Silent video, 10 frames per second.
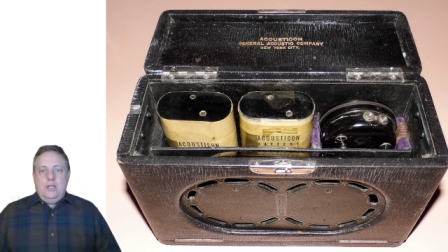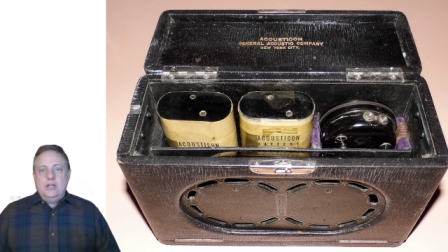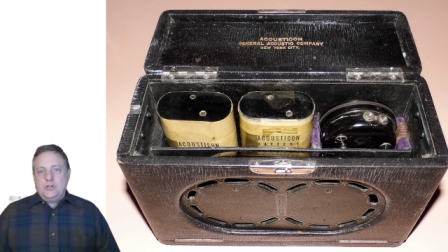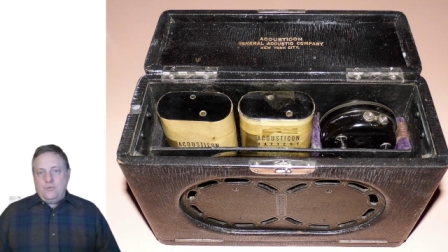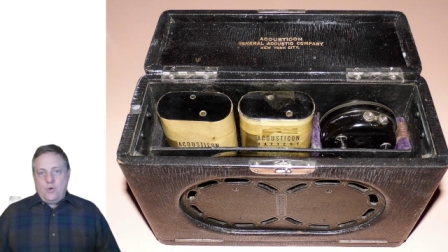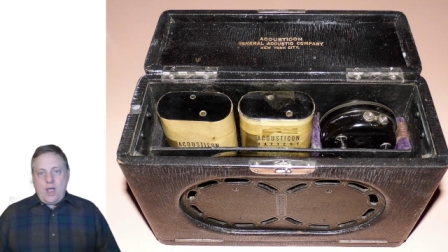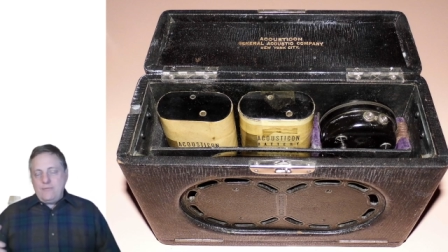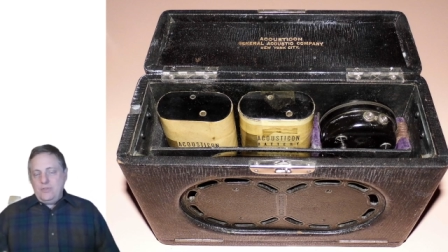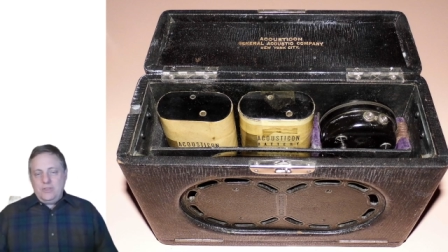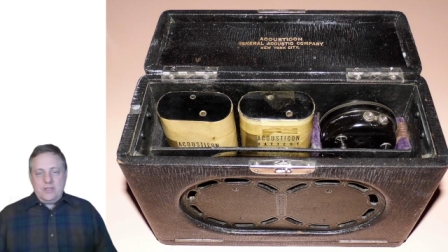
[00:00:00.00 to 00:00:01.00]
interview.
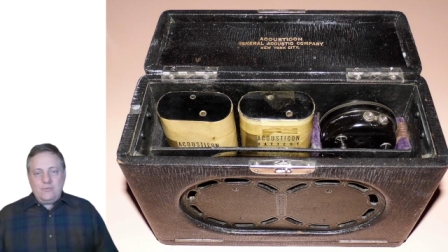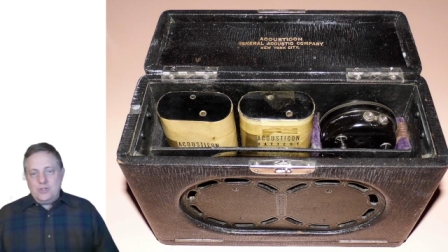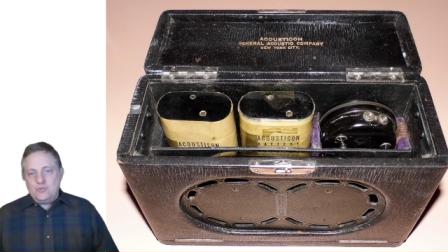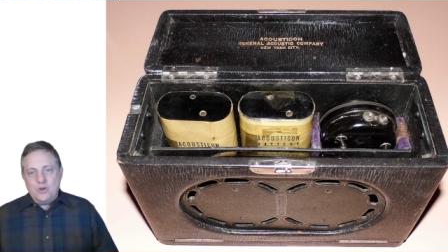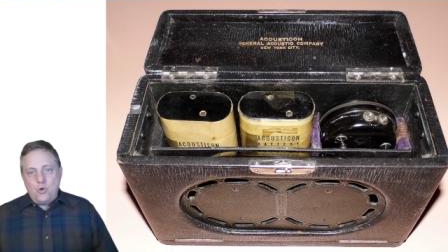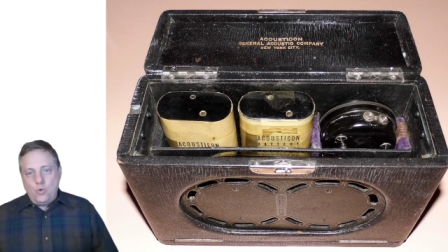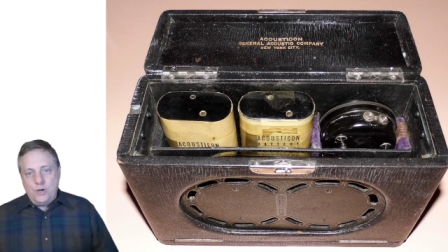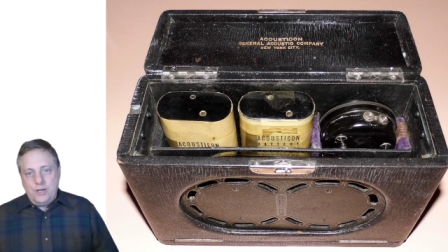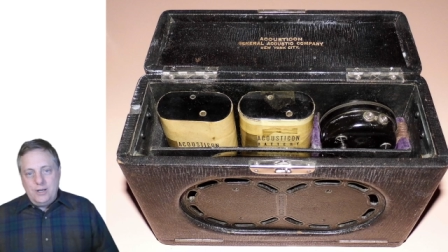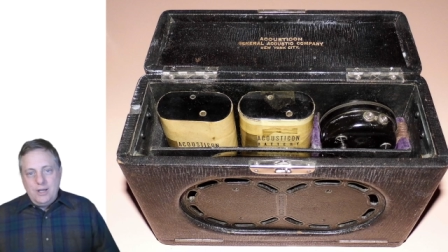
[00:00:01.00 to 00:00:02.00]
Everything that was
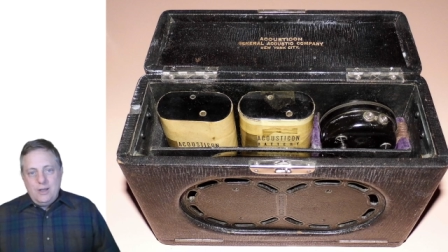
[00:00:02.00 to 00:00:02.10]
recorded